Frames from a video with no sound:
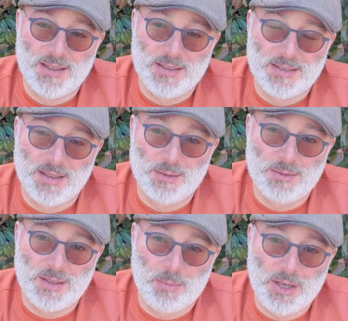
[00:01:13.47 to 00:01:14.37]
So
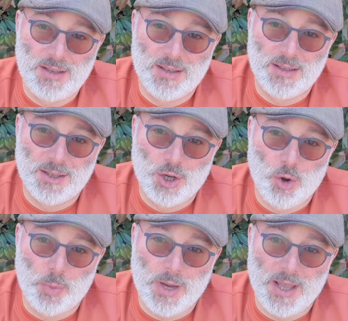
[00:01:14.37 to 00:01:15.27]
Dublin,
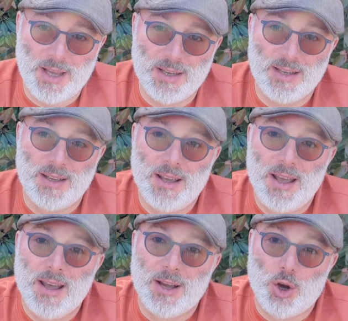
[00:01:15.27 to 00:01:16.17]
Copenhagen,
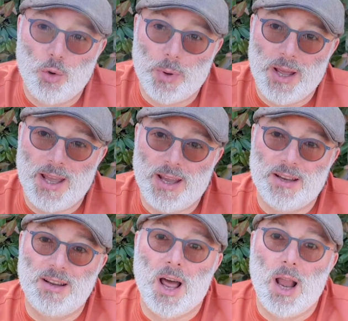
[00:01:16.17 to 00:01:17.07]

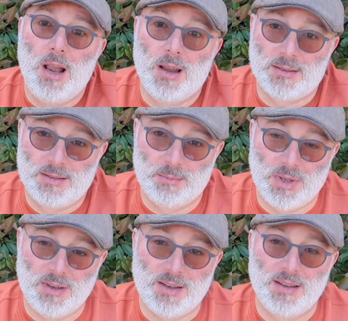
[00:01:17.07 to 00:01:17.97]
Copenhagen, Luxembourg.